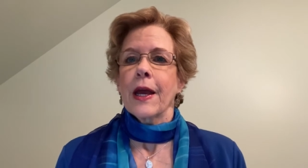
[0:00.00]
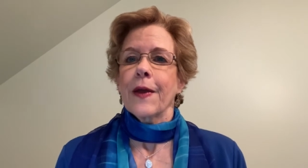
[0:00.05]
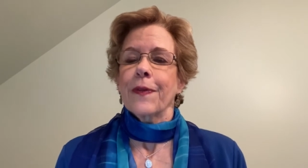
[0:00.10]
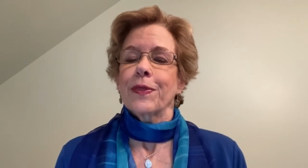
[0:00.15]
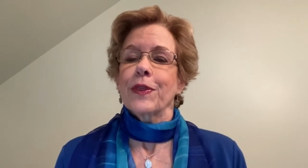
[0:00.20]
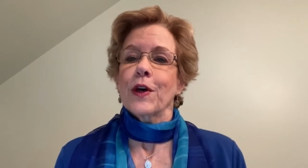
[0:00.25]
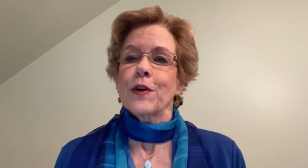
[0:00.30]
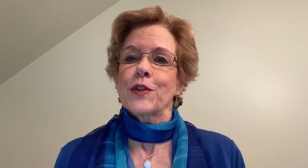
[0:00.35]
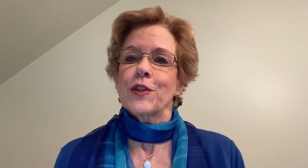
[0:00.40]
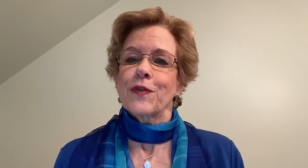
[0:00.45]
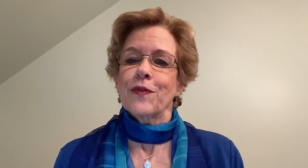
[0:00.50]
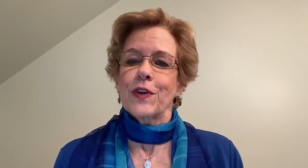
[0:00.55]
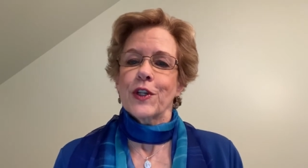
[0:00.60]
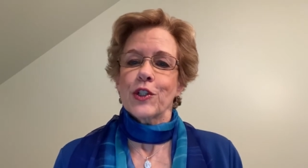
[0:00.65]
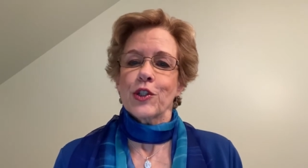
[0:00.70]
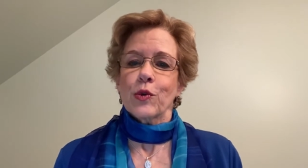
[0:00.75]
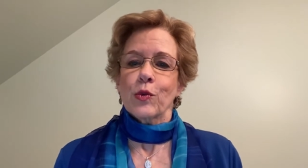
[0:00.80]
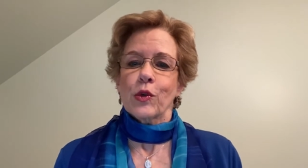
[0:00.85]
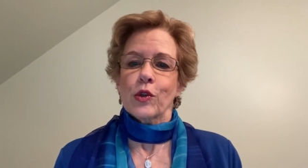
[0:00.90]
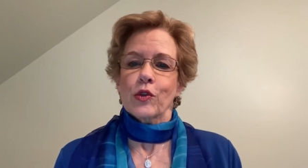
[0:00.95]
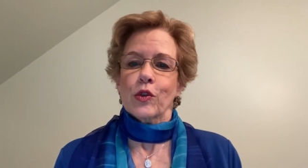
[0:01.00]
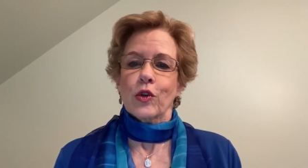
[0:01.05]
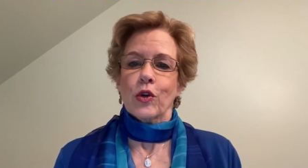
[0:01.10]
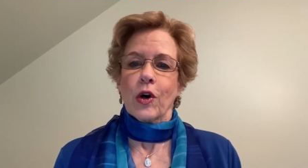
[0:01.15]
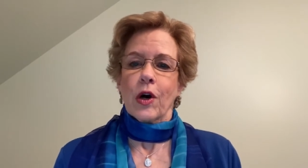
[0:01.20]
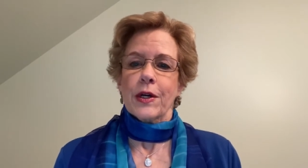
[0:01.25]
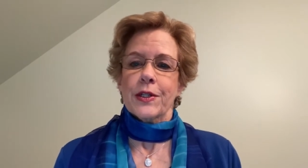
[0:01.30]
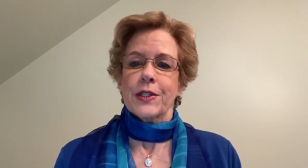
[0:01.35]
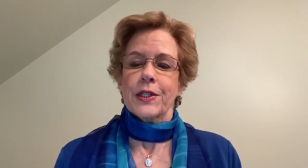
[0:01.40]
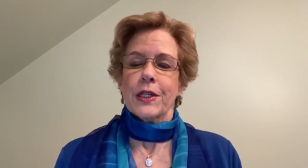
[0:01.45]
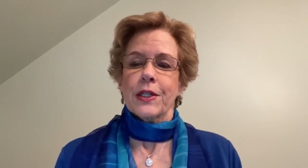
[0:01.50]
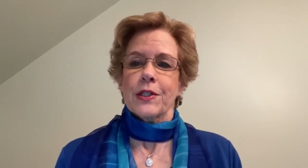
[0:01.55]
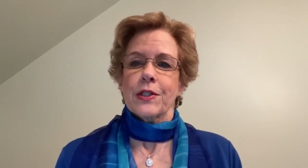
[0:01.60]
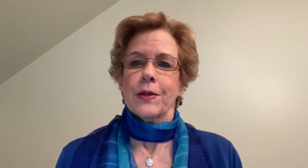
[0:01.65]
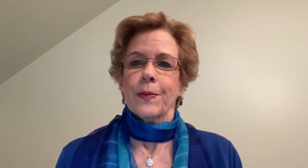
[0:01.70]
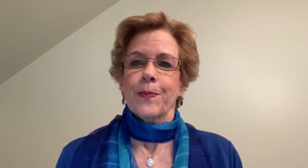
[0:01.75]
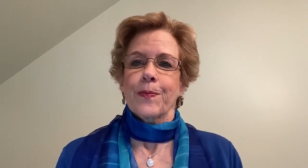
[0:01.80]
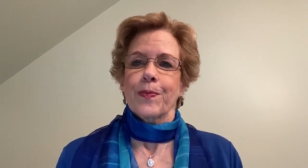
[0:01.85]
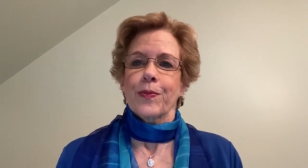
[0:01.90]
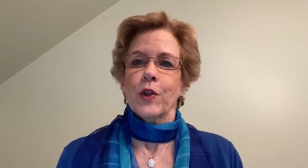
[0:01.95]
Those visual crosses,
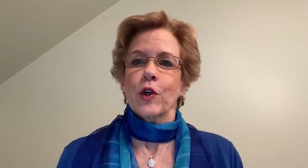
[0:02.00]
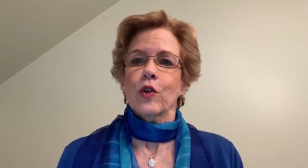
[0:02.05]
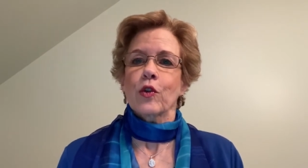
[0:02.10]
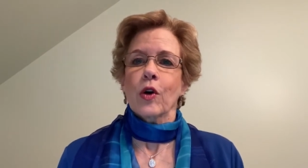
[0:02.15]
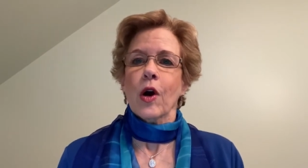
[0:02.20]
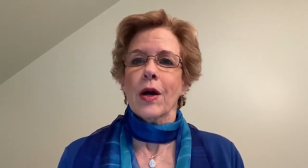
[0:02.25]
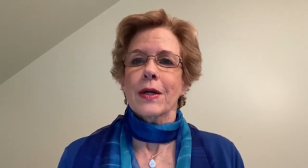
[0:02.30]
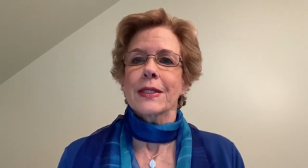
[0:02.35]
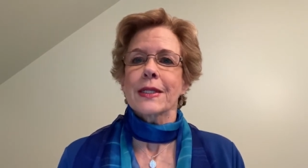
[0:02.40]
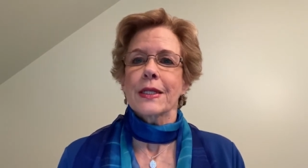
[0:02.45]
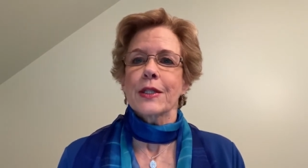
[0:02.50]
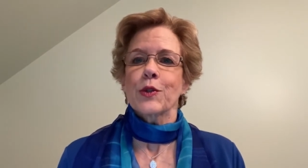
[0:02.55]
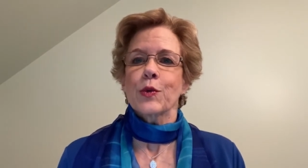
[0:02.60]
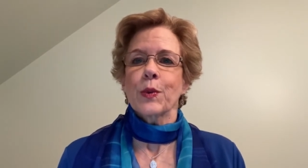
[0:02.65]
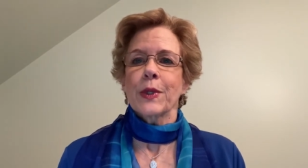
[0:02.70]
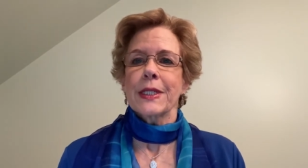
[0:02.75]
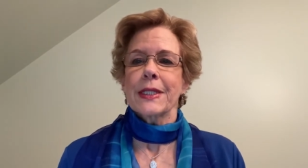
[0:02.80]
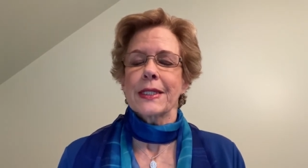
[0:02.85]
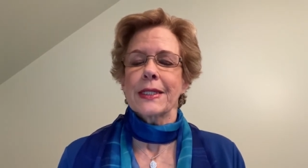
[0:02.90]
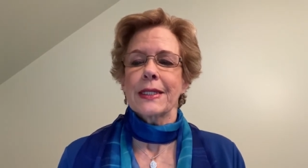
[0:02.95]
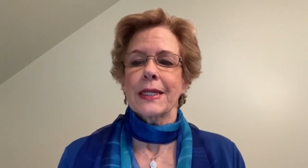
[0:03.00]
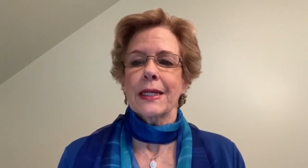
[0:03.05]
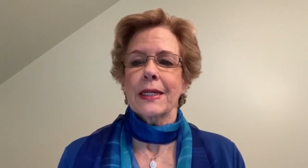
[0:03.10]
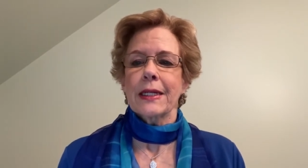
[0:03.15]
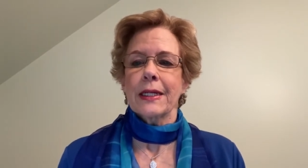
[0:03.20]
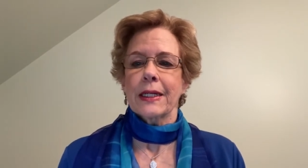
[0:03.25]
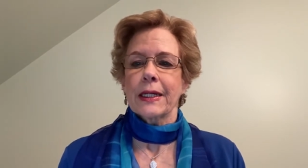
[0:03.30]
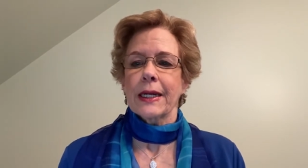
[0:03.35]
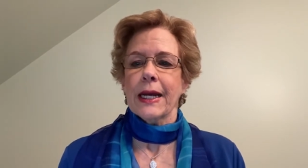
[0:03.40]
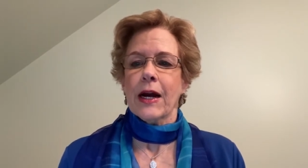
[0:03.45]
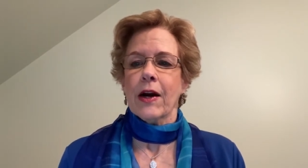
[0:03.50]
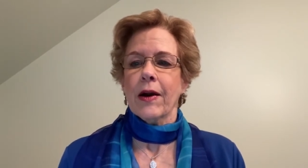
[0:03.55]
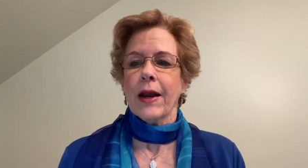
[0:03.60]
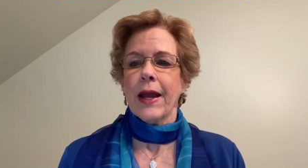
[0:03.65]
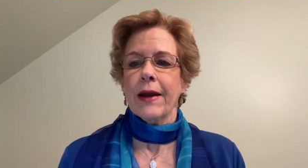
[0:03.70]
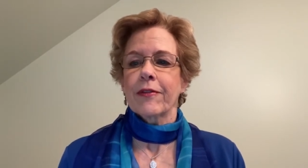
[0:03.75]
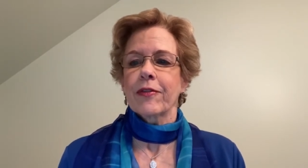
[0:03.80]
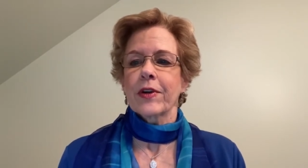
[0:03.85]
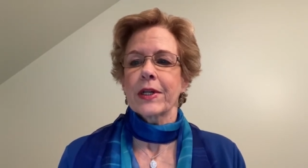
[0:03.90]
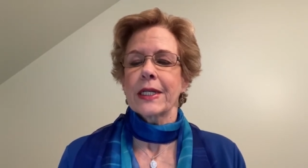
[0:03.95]
the crosses we see in our
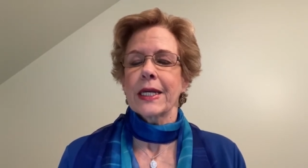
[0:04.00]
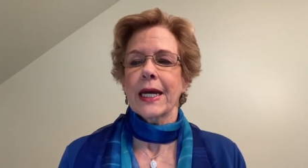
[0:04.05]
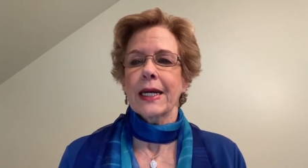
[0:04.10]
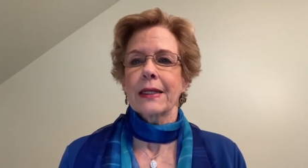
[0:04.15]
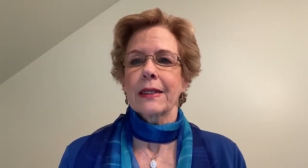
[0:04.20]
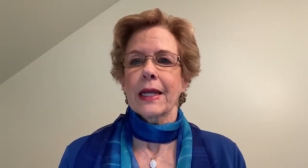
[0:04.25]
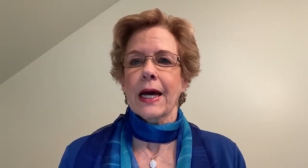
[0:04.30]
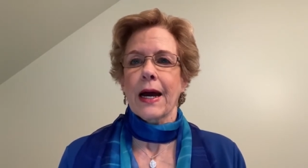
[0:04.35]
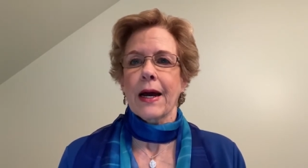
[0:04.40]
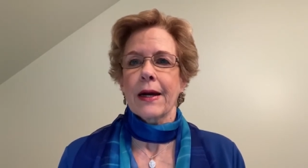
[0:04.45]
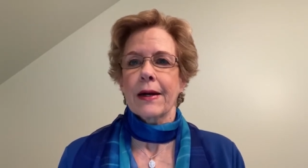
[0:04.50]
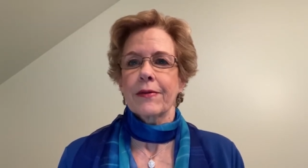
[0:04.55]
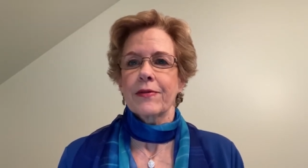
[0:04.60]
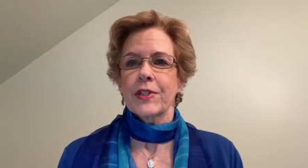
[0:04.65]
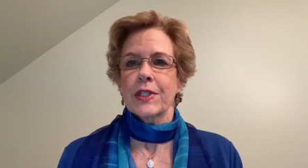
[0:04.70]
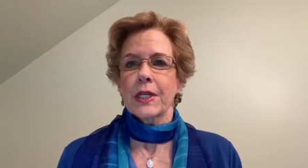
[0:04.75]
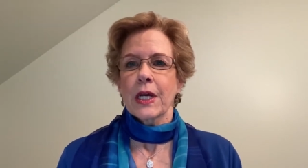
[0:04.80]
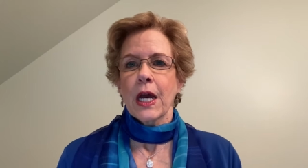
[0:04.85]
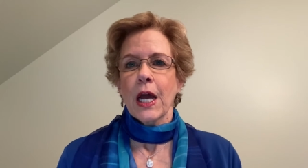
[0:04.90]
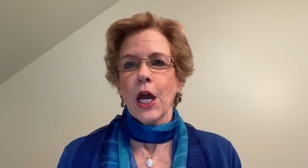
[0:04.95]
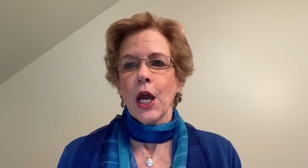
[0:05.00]
everyday lives,